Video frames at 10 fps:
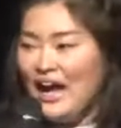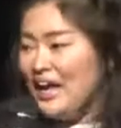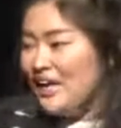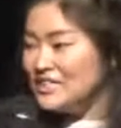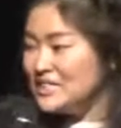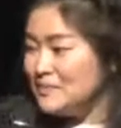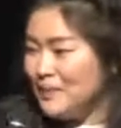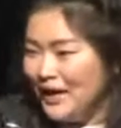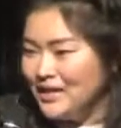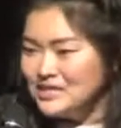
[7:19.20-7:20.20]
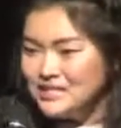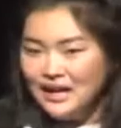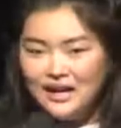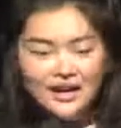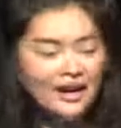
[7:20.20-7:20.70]
Eat some
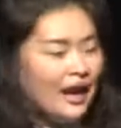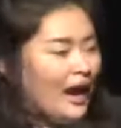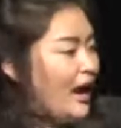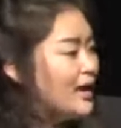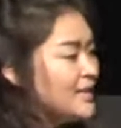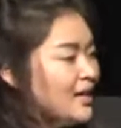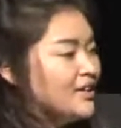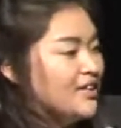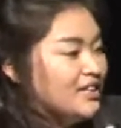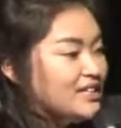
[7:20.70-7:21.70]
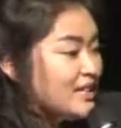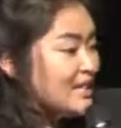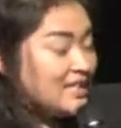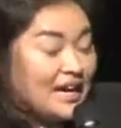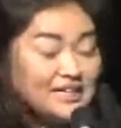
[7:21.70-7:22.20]
pizza. I tell you,
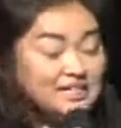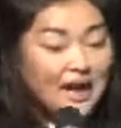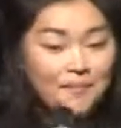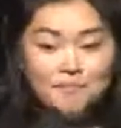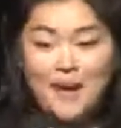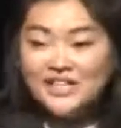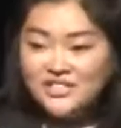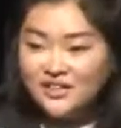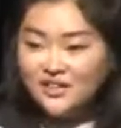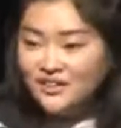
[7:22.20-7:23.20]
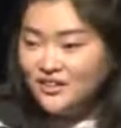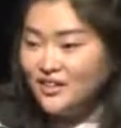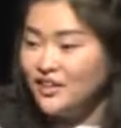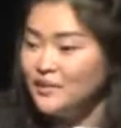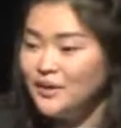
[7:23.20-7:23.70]
it's like magic.
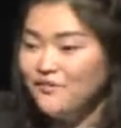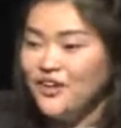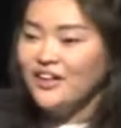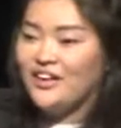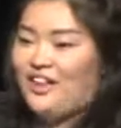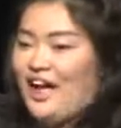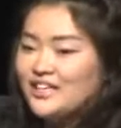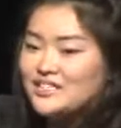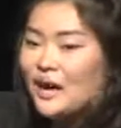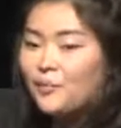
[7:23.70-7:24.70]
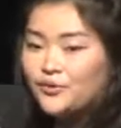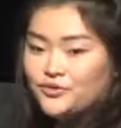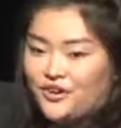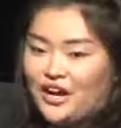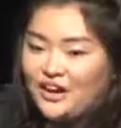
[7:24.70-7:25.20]
You're going to be feeling like
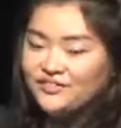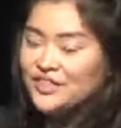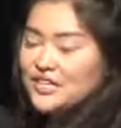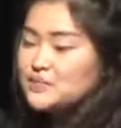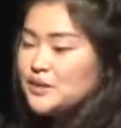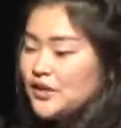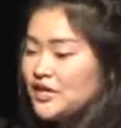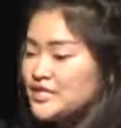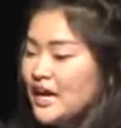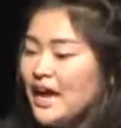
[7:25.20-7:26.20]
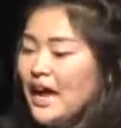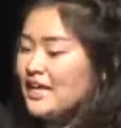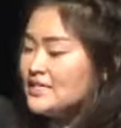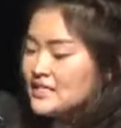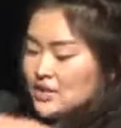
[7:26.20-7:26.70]
Dumbledore after this, because
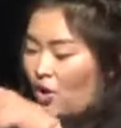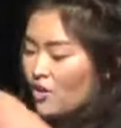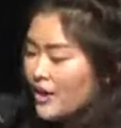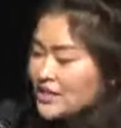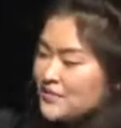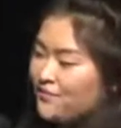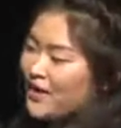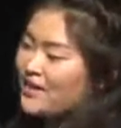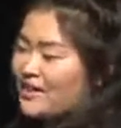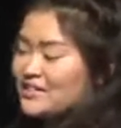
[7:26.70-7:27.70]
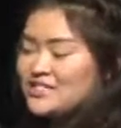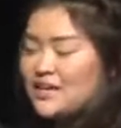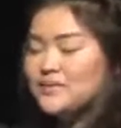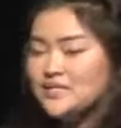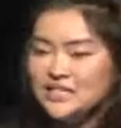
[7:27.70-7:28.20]
it's just all those feelings
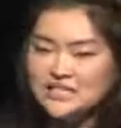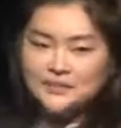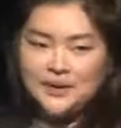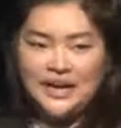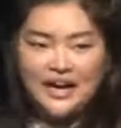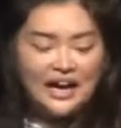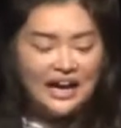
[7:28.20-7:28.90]
seem to disappear.